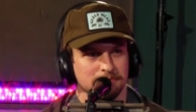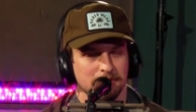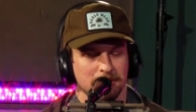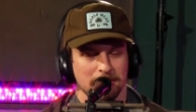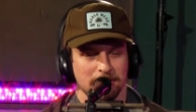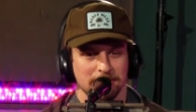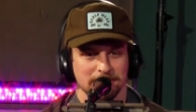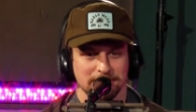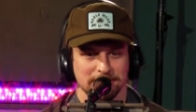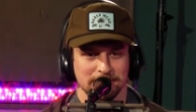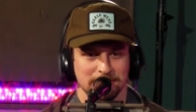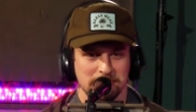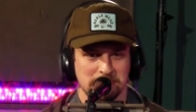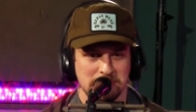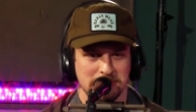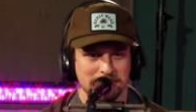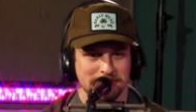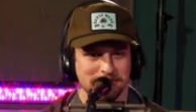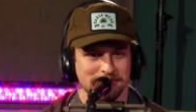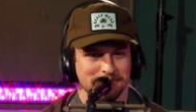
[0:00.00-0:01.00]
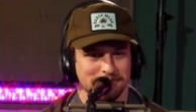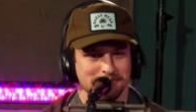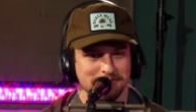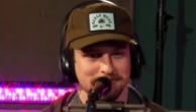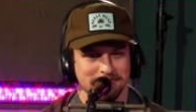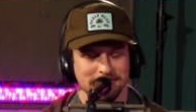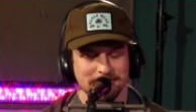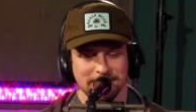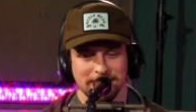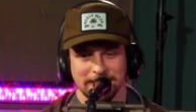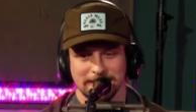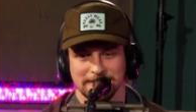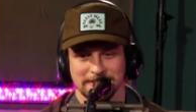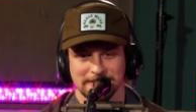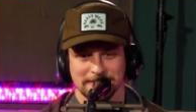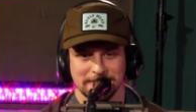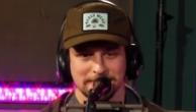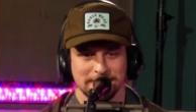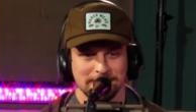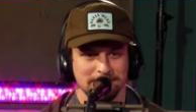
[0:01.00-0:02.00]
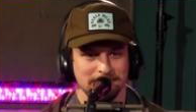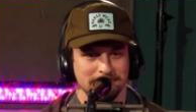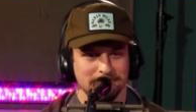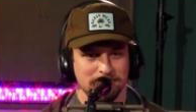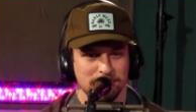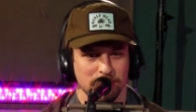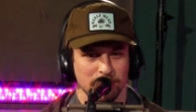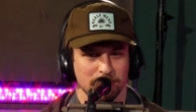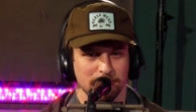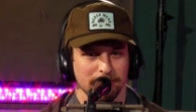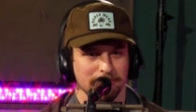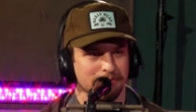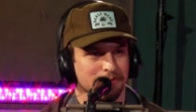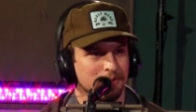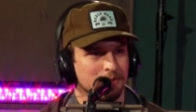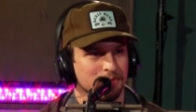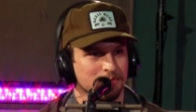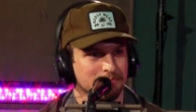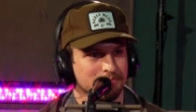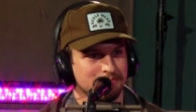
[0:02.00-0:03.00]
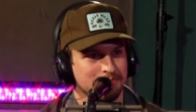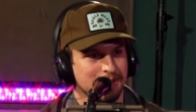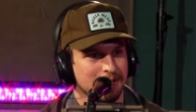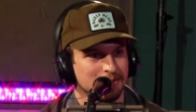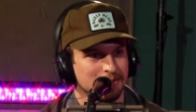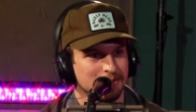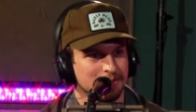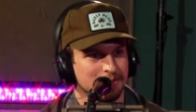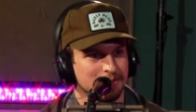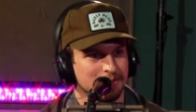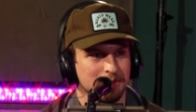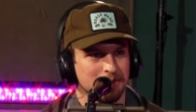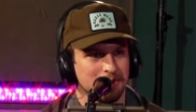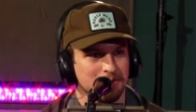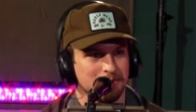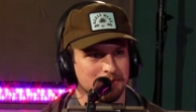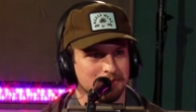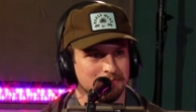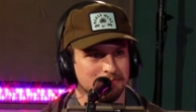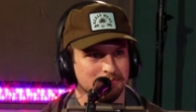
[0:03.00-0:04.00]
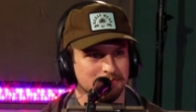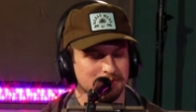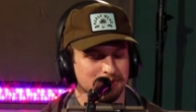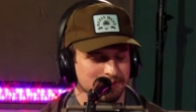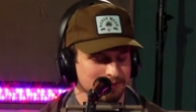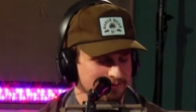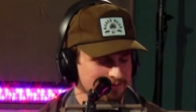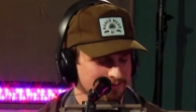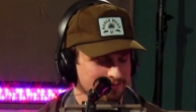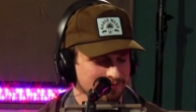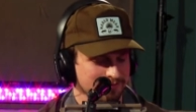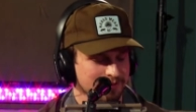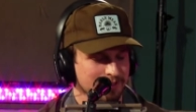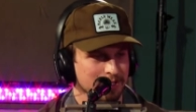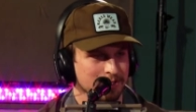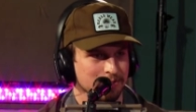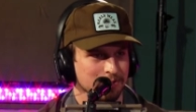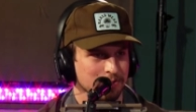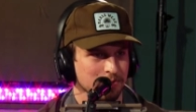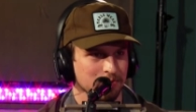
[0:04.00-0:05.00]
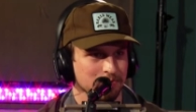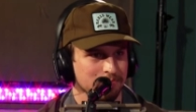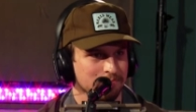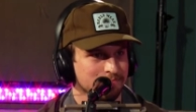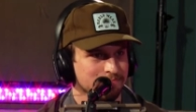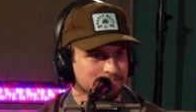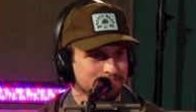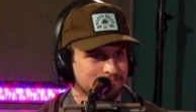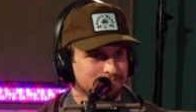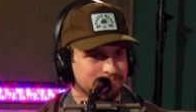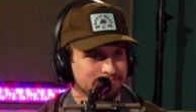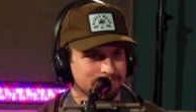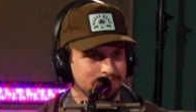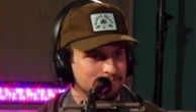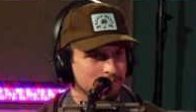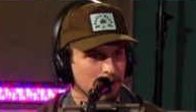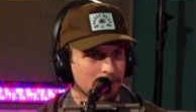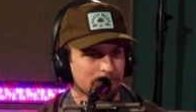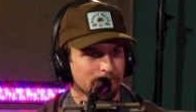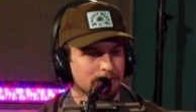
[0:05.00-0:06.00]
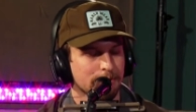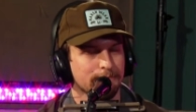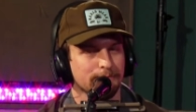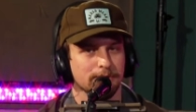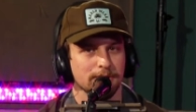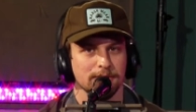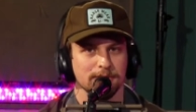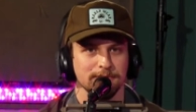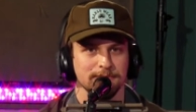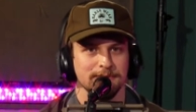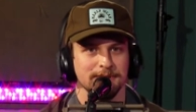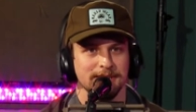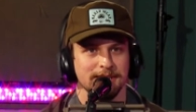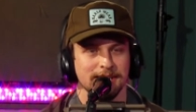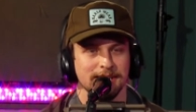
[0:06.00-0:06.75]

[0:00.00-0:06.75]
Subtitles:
I honestly wish, I could just chuck my phone out the window and just get a little flip phone.